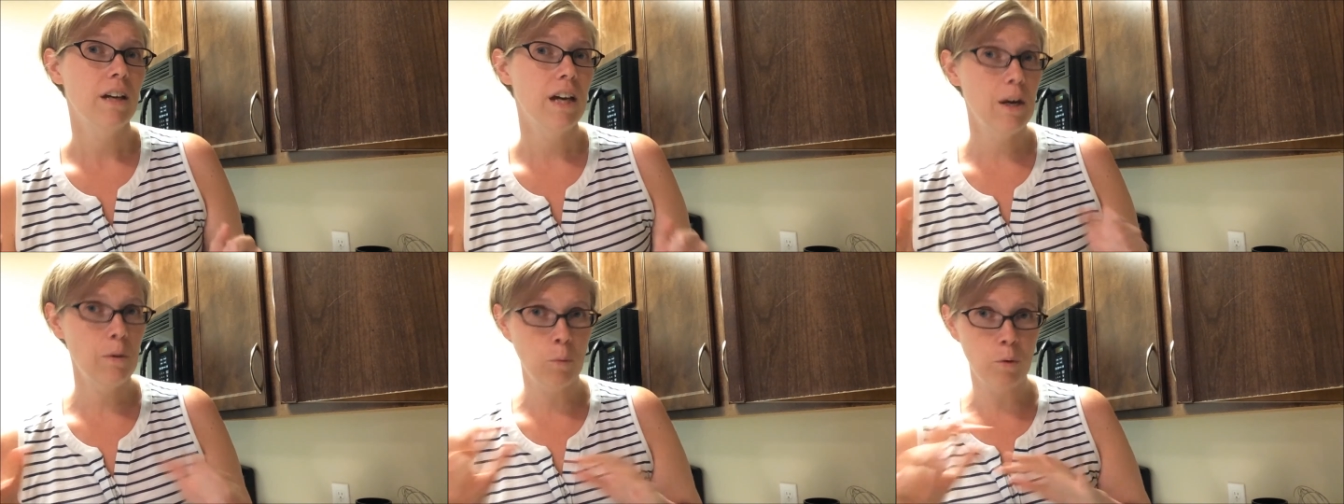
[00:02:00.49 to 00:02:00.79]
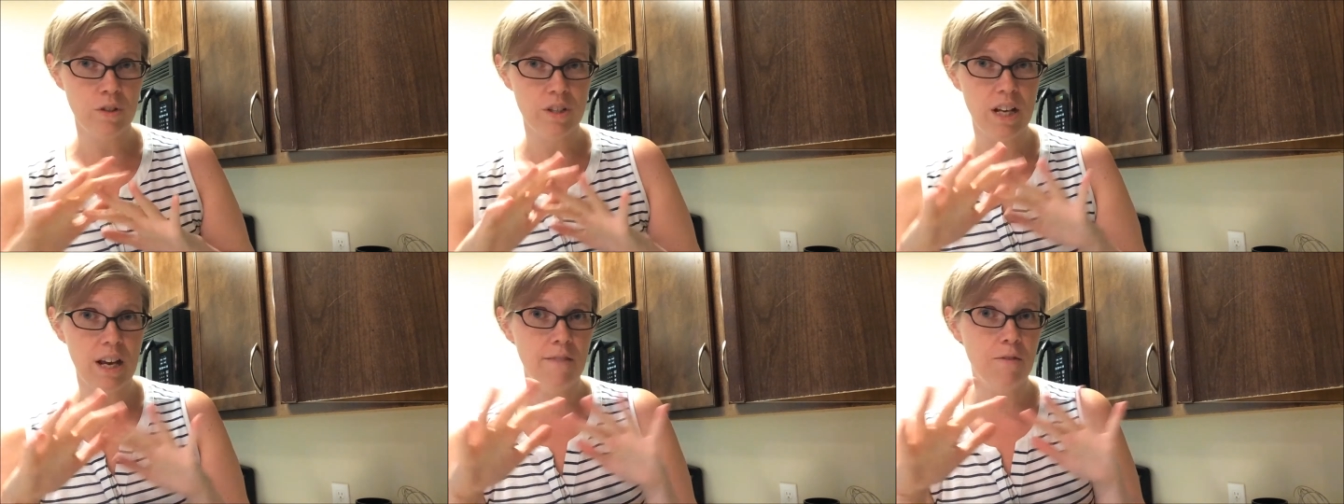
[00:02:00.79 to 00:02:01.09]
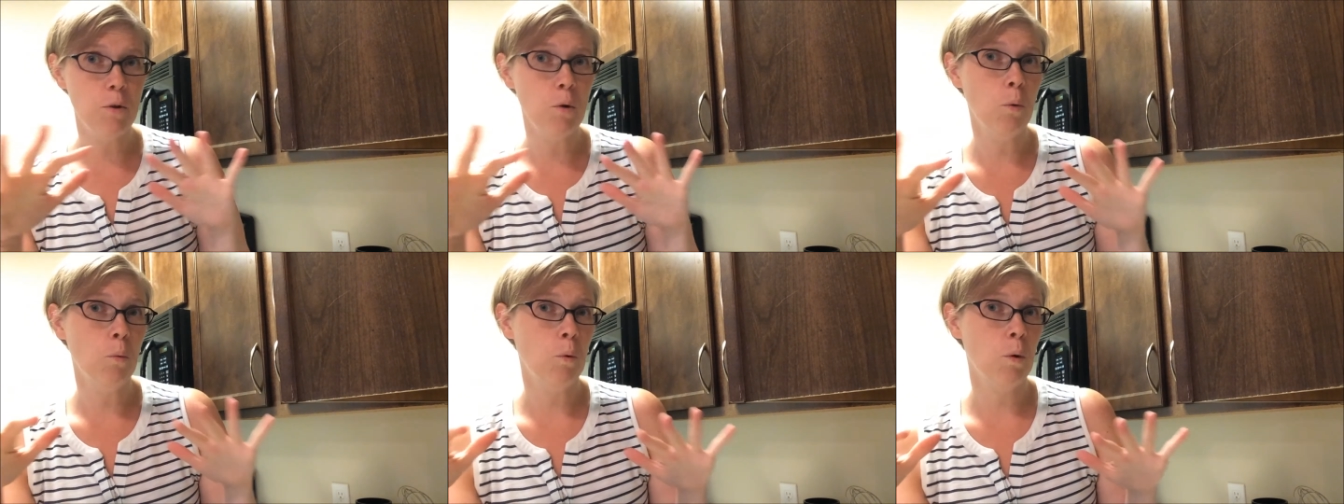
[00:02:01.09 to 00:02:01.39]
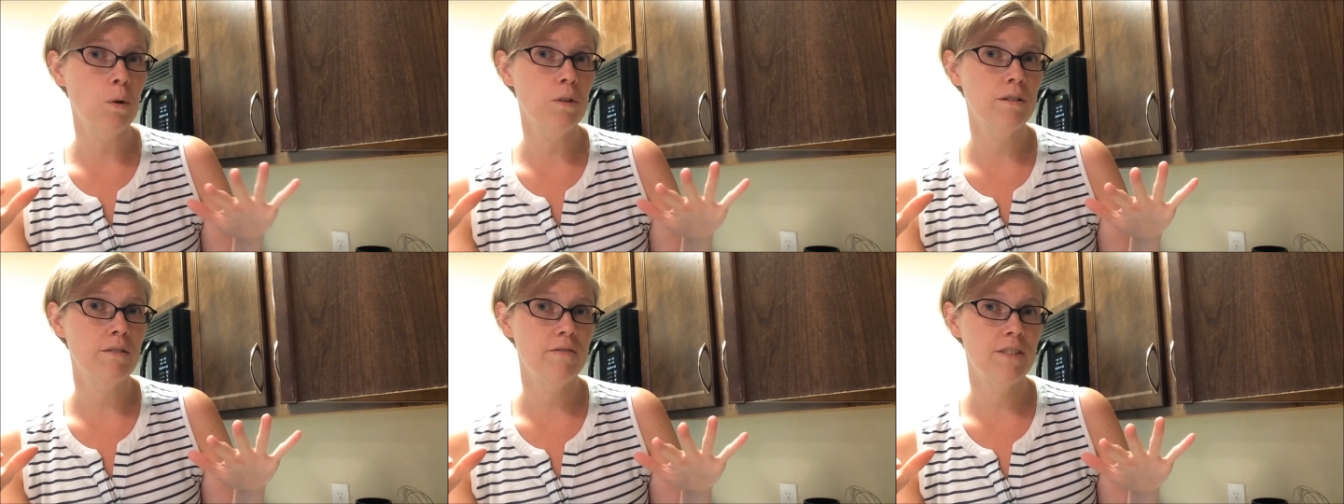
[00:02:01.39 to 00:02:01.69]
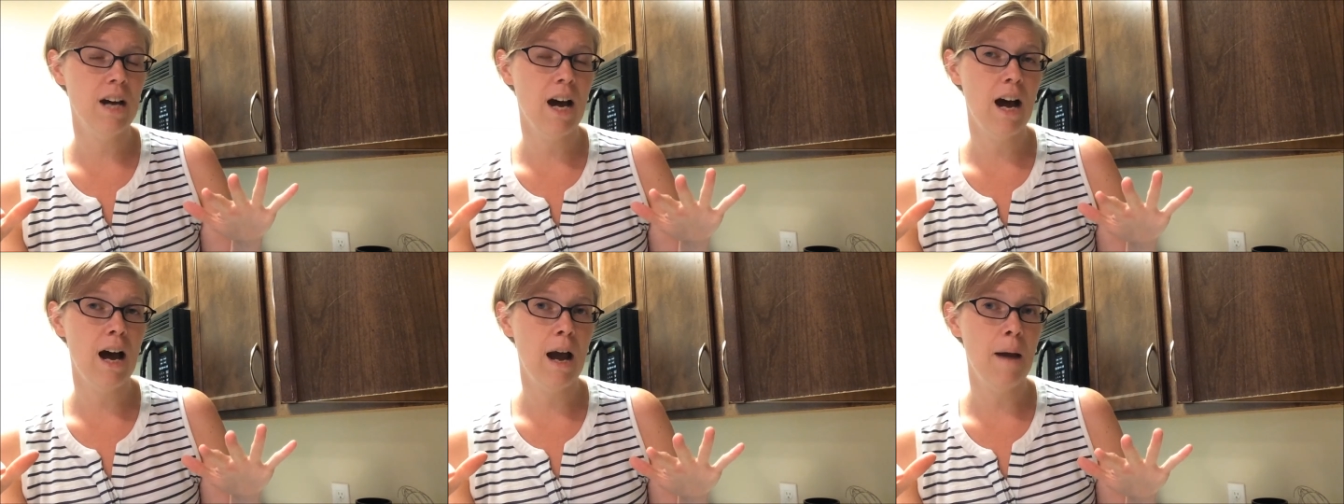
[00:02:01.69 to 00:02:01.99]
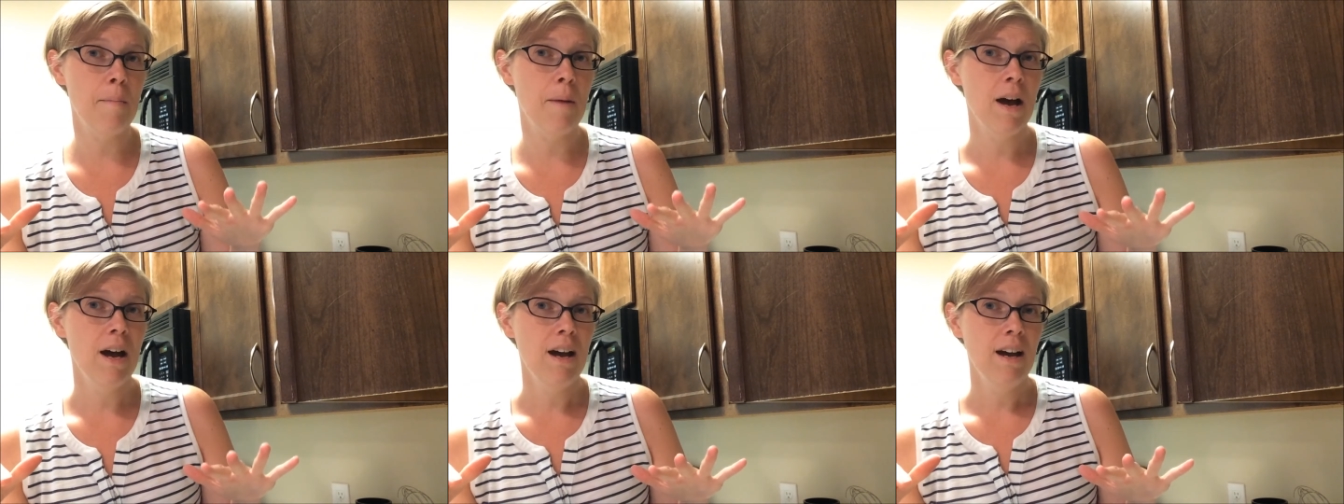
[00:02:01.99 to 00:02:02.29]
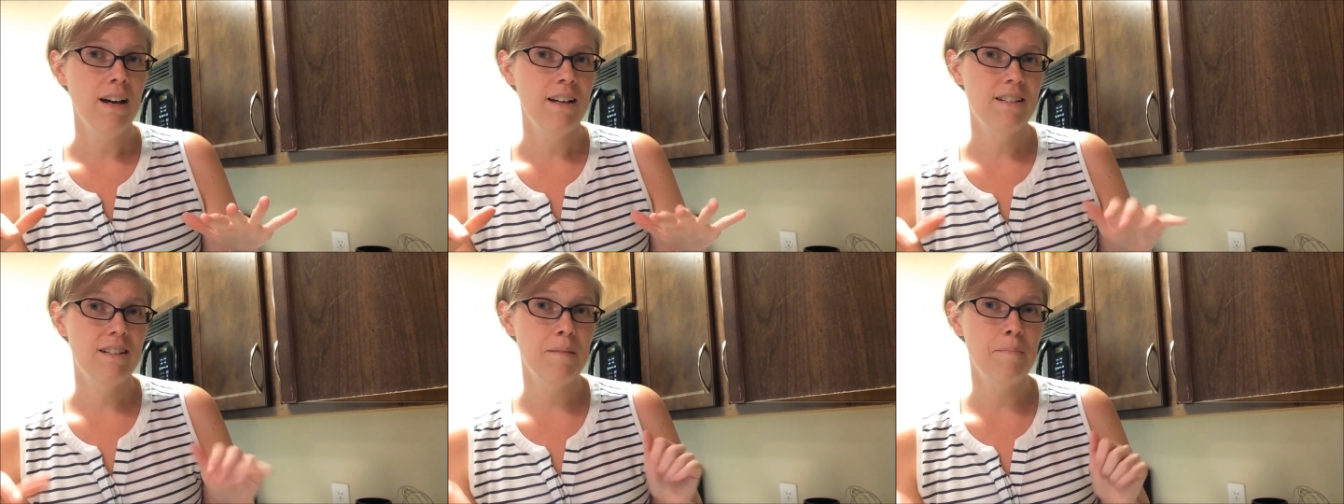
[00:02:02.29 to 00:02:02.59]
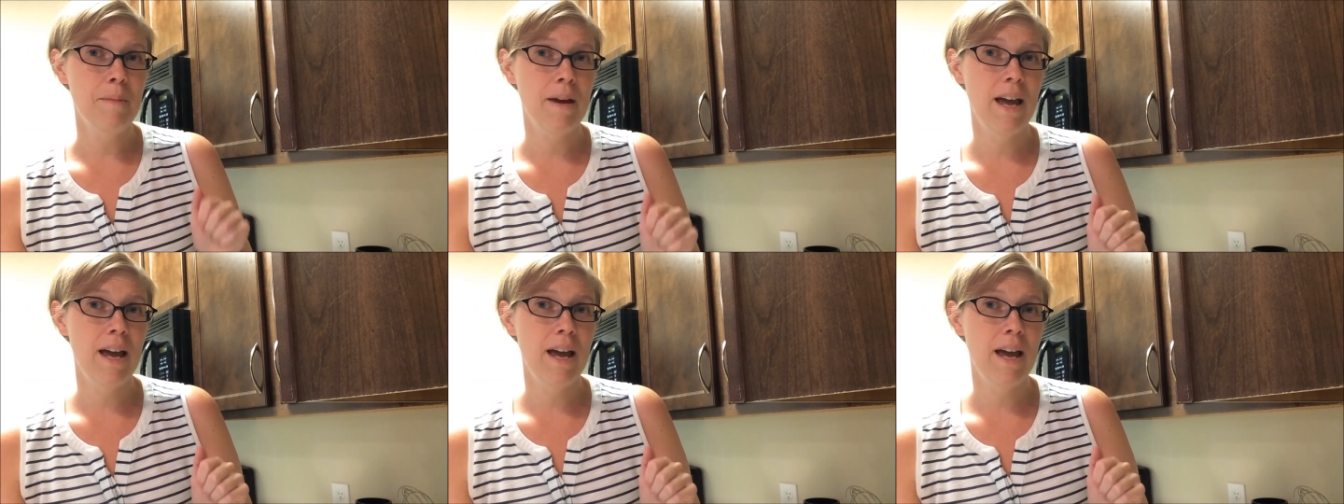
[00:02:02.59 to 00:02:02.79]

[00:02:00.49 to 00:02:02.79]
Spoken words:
It will save you a world of time to